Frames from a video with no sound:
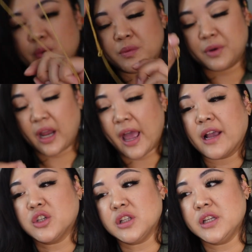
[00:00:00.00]
was, but I
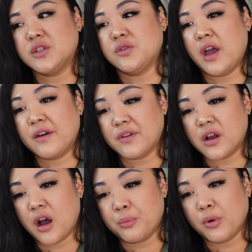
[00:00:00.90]
actually do have a
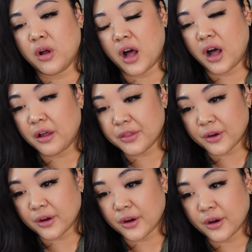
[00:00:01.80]
couple
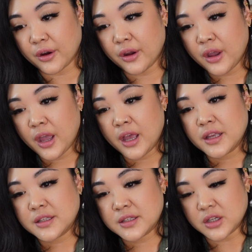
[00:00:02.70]
other
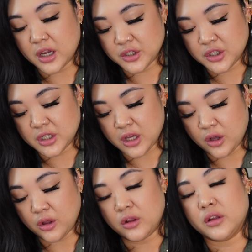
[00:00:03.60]

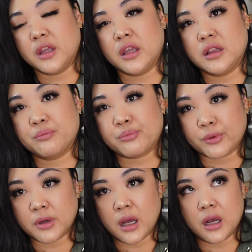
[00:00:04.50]
Chanel
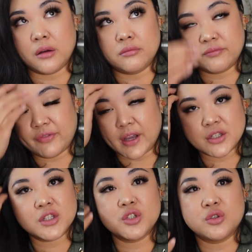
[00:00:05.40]

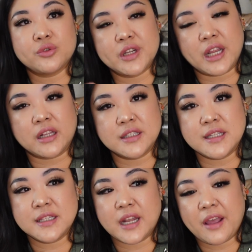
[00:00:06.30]
fashion jewelry
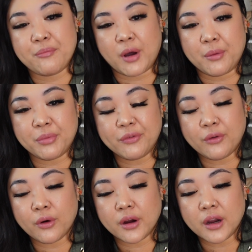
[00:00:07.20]
necklaces that I bought
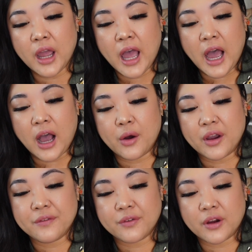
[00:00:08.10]
before.
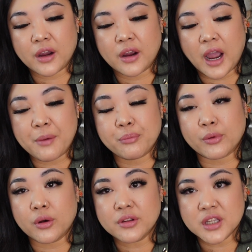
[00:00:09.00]
However, I
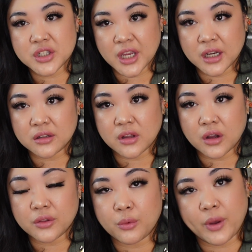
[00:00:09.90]
broke the chain
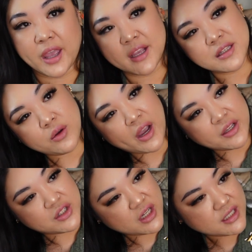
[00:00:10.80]
along the way, so I
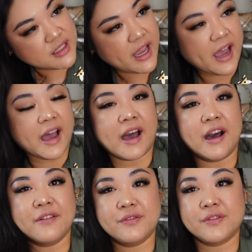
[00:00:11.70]
just
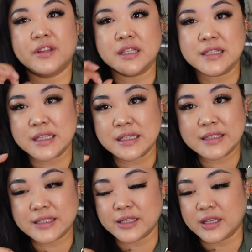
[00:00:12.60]
have the
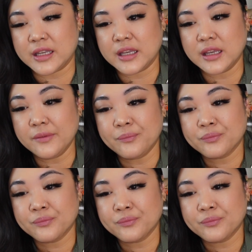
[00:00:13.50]
CC.